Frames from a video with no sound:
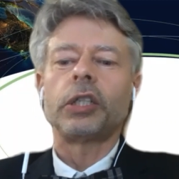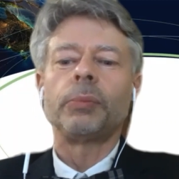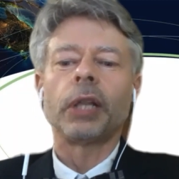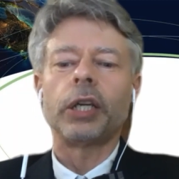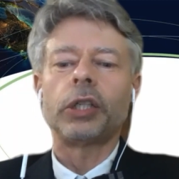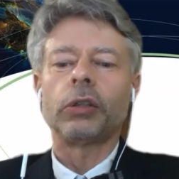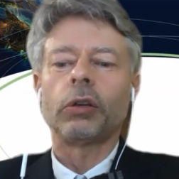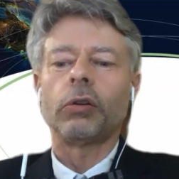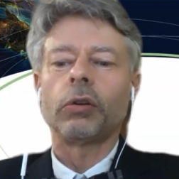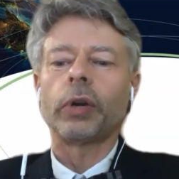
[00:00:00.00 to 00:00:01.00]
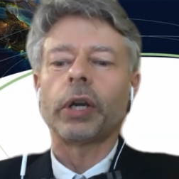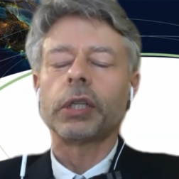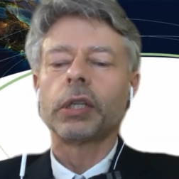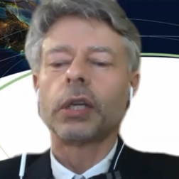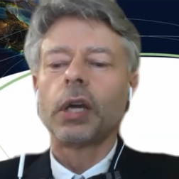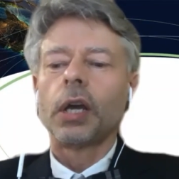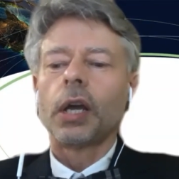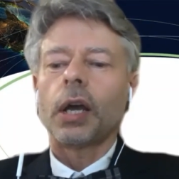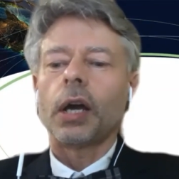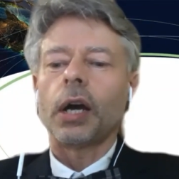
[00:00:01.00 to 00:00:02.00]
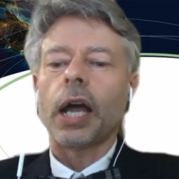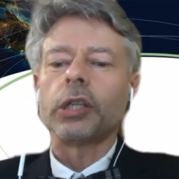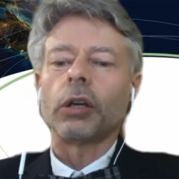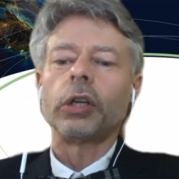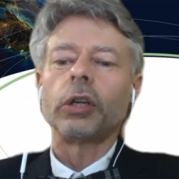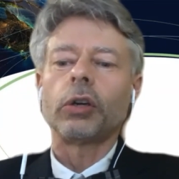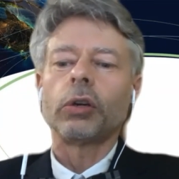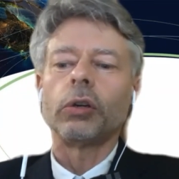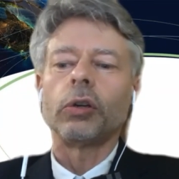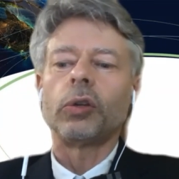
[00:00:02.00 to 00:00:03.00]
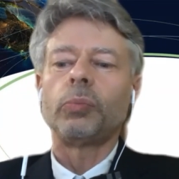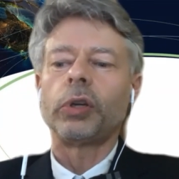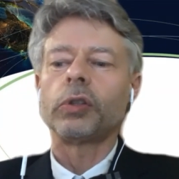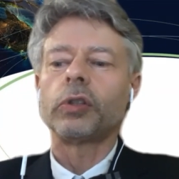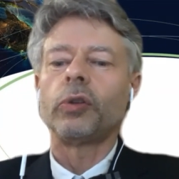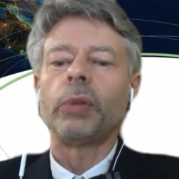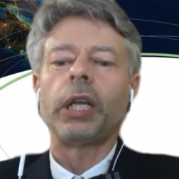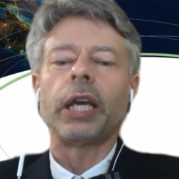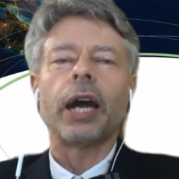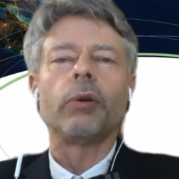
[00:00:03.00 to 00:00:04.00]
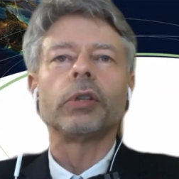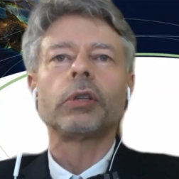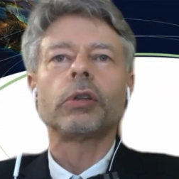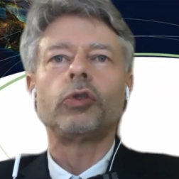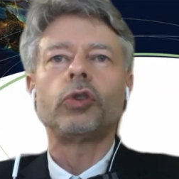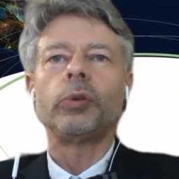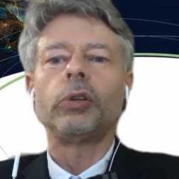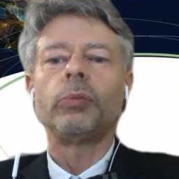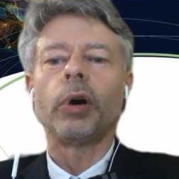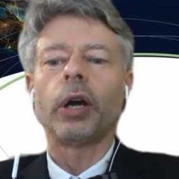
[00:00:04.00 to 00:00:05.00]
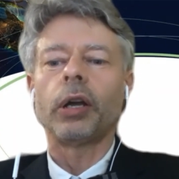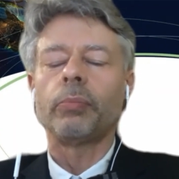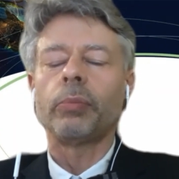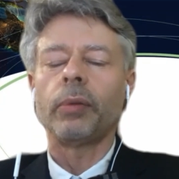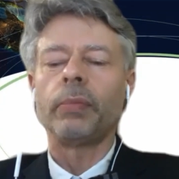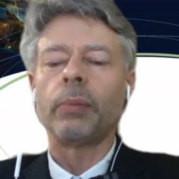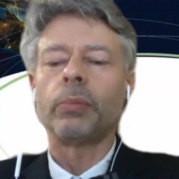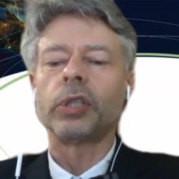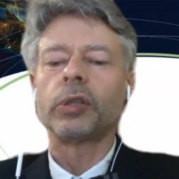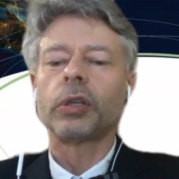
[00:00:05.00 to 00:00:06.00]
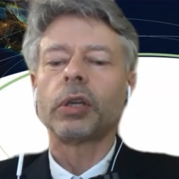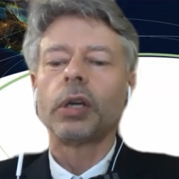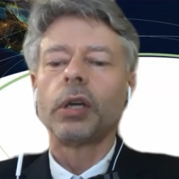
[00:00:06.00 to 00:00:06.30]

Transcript: Simulation Congress uh, has only occurred because of the many hours contributed by, by members,